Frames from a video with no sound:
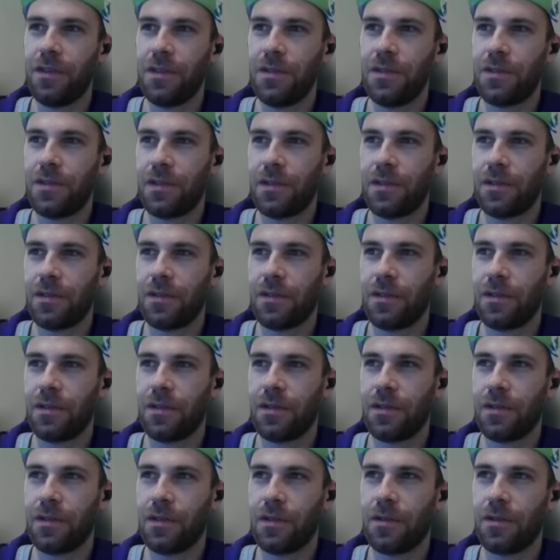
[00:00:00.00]
think Siri,
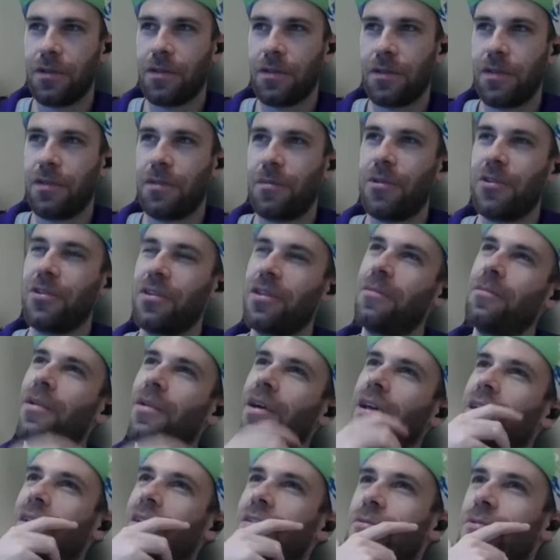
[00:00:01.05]
no, mountain
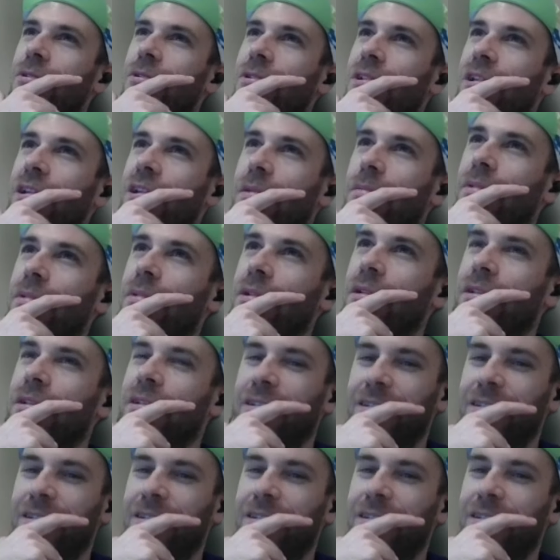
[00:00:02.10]
bike is World Cup.